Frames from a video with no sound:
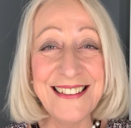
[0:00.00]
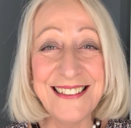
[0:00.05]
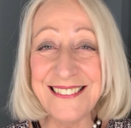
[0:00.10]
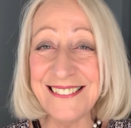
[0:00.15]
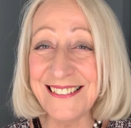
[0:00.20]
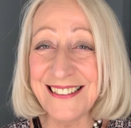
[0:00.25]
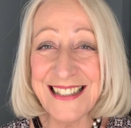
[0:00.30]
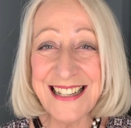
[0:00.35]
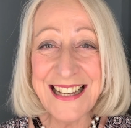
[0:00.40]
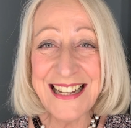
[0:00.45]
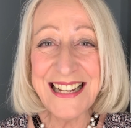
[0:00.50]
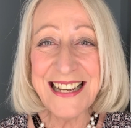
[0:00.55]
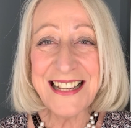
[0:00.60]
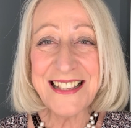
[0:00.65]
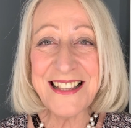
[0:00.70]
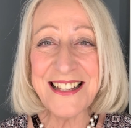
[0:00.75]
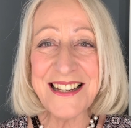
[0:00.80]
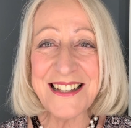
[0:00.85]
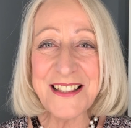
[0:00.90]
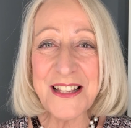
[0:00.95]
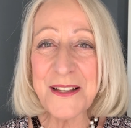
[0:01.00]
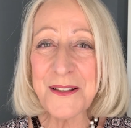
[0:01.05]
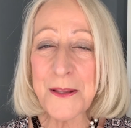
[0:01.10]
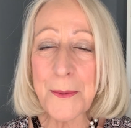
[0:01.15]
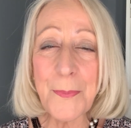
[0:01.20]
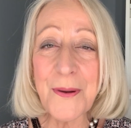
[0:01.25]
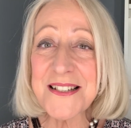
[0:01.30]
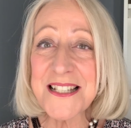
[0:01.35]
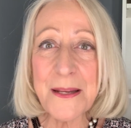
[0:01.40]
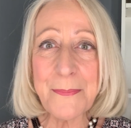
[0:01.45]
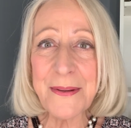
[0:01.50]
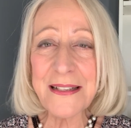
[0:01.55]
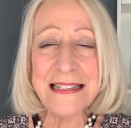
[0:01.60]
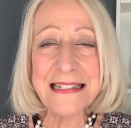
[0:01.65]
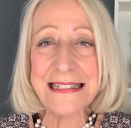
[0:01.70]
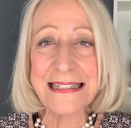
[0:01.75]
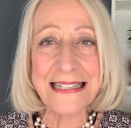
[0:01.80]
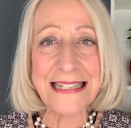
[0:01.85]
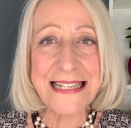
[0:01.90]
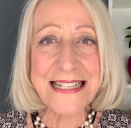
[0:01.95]
the, the, the
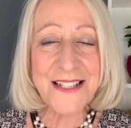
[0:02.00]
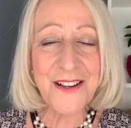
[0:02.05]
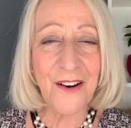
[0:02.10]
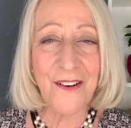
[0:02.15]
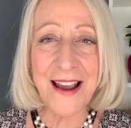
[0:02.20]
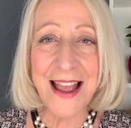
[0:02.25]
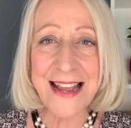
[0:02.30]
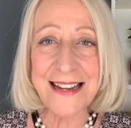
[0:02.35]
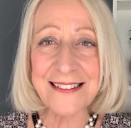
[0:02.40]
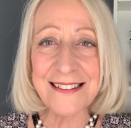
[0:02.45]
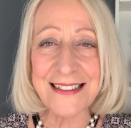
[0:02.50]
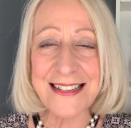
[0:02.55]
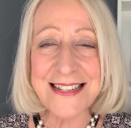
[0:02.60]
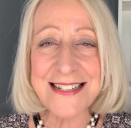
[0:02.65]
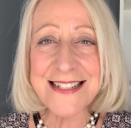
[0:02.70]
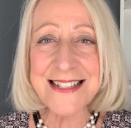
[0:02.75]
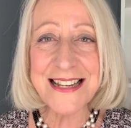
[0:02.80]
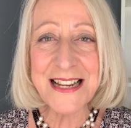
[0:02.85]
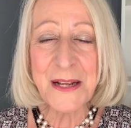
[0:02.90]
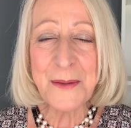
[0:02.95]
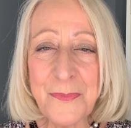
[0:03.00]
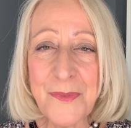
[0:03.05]
possibilities are endless,